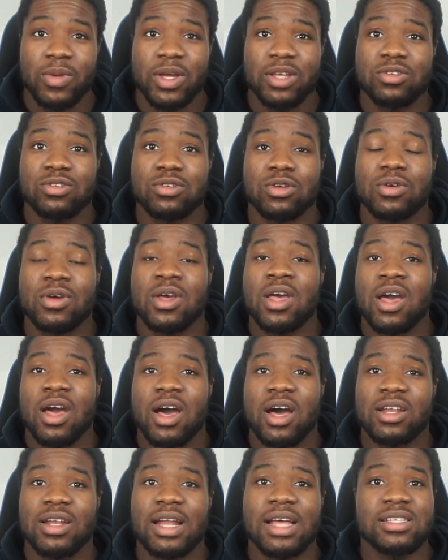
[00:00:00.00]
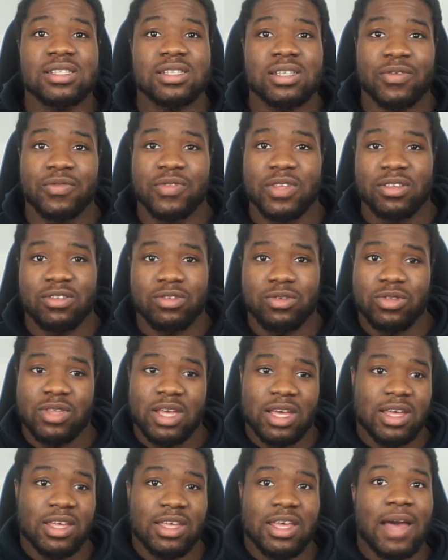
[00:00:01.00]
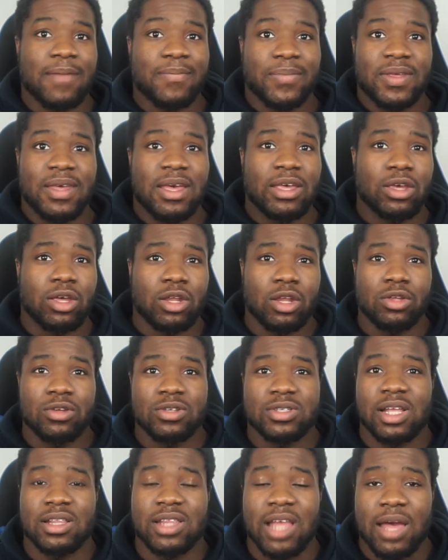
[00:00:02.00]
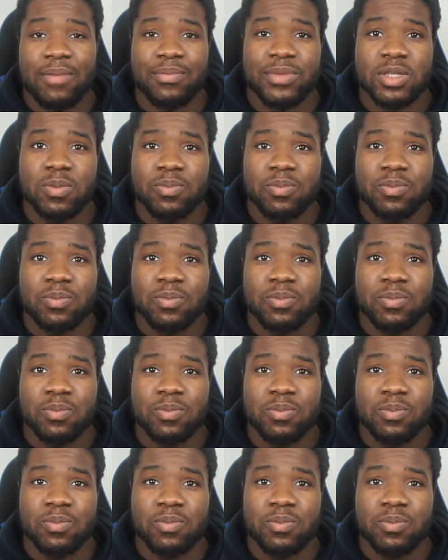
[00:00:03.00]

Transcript: So unless you take a gap year and you're going to use that time